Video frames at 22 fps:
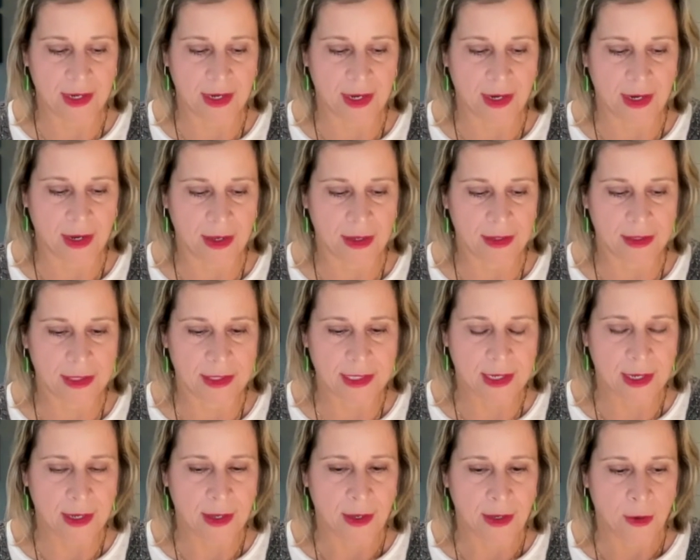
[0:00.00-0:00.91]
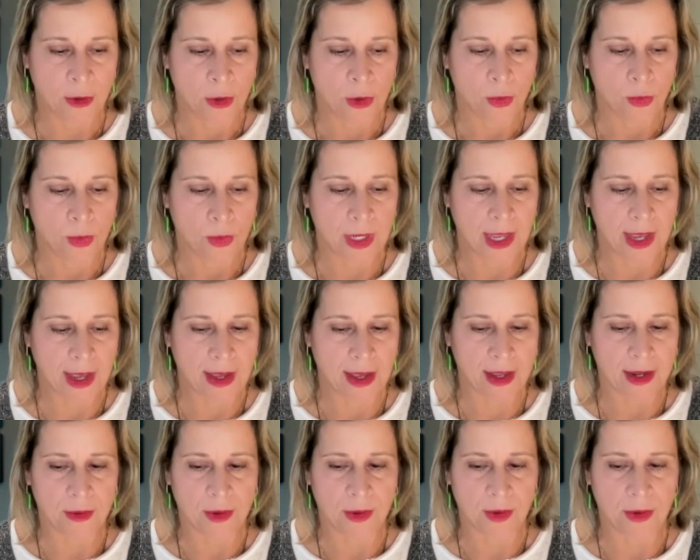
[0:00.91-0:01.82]
And we
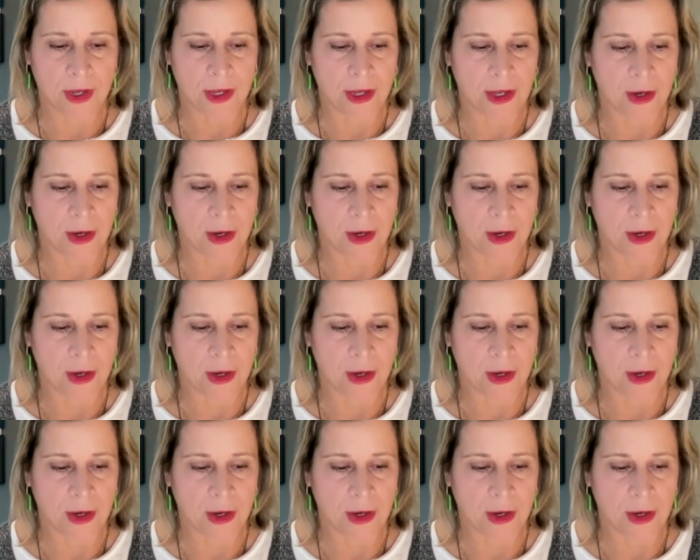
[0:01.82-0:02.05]
had, uh,